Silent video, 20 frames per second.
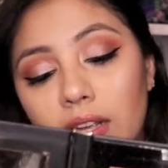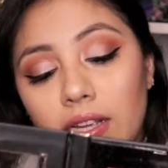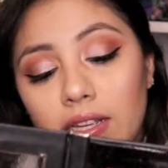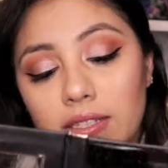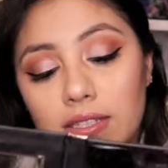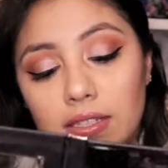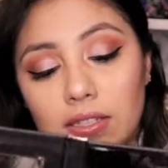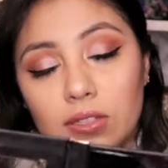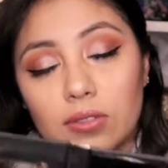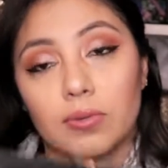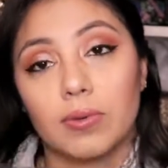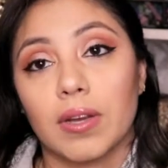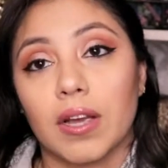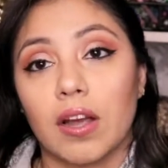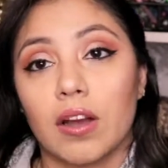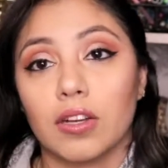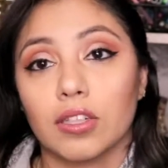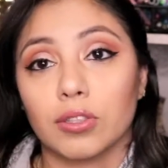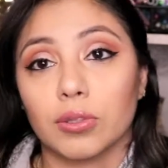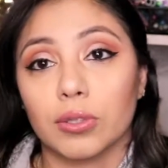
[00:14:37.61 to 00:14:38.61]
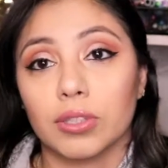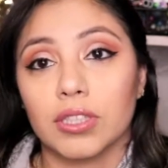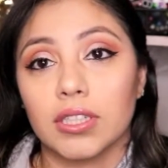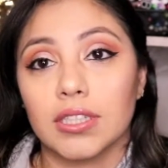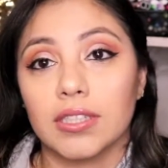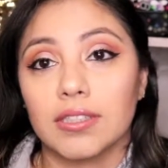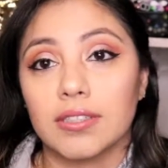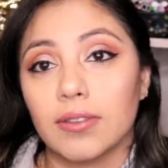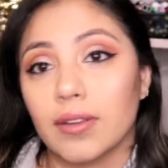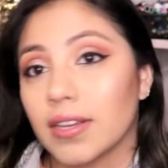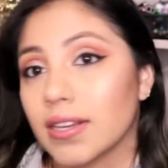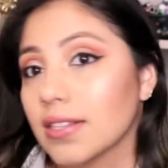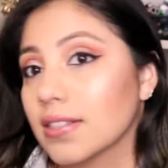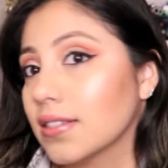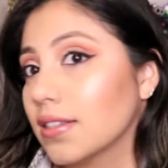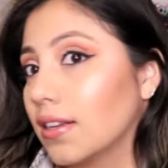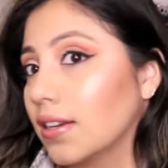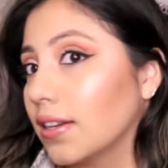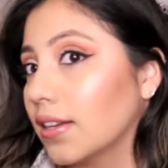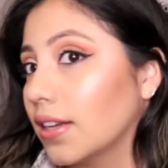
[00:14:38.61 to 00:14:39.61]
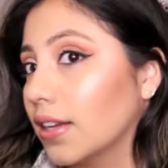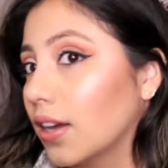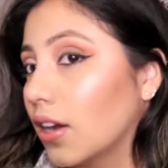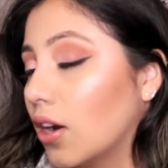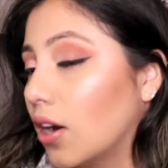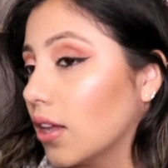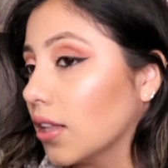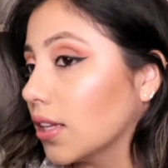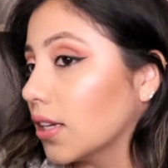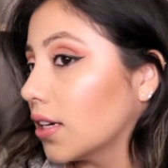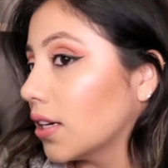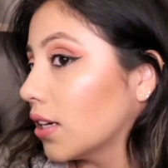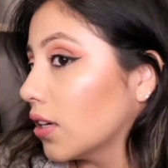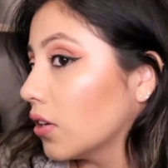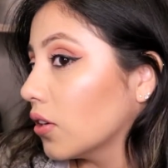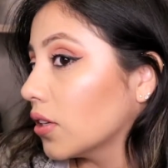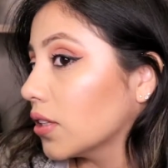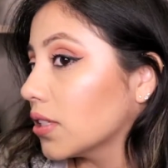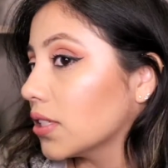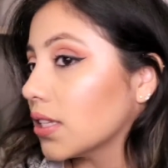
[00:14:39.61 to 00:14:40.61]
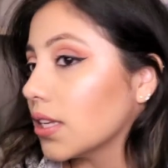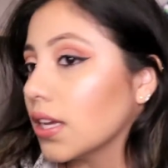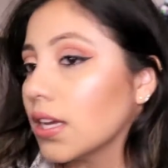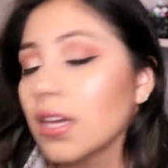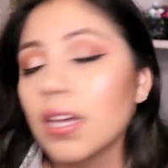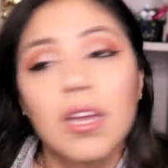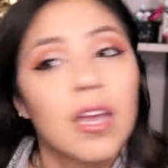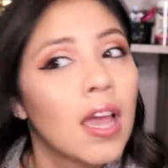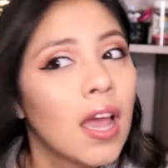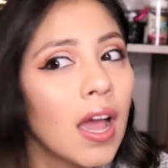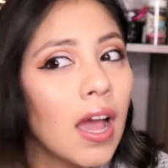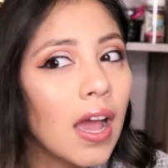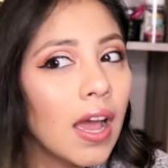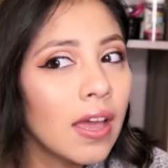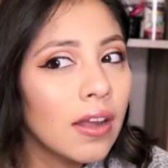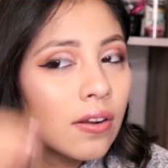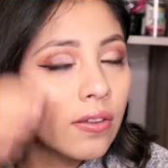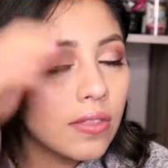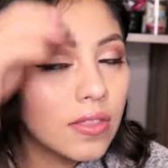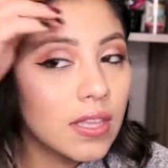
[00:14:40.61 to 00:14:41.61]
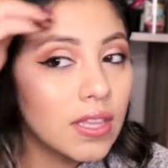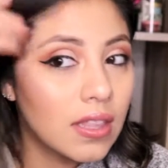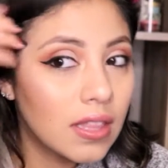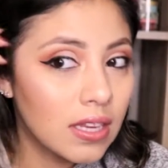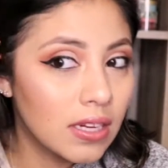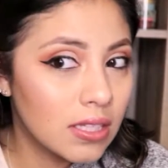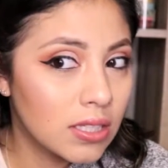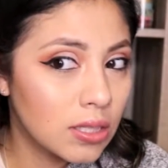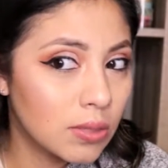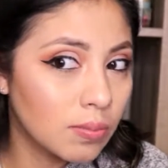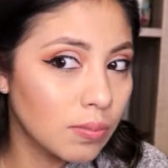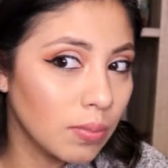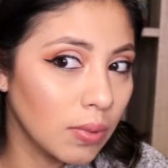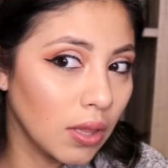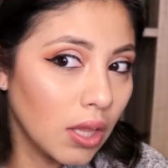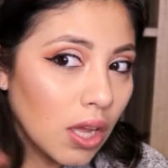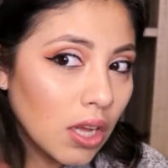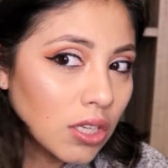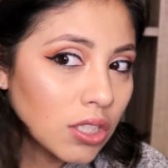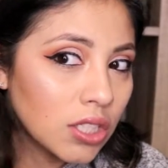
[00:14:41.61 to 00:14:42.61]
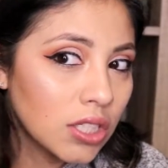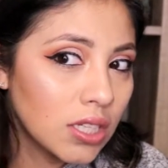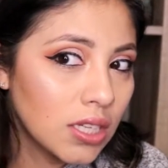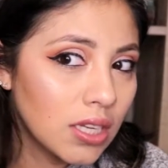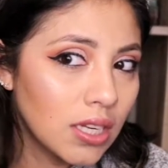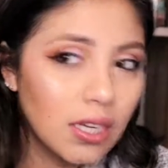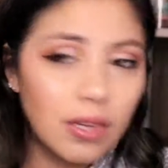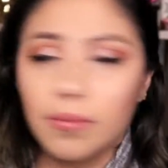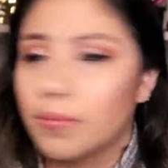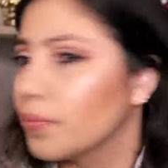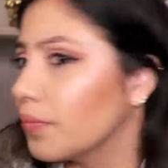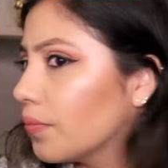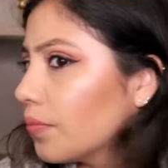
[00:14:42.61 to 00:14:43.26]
I guess there's one contour shade, so I guess they can call it. And you can see, I don't think that it's blotchy.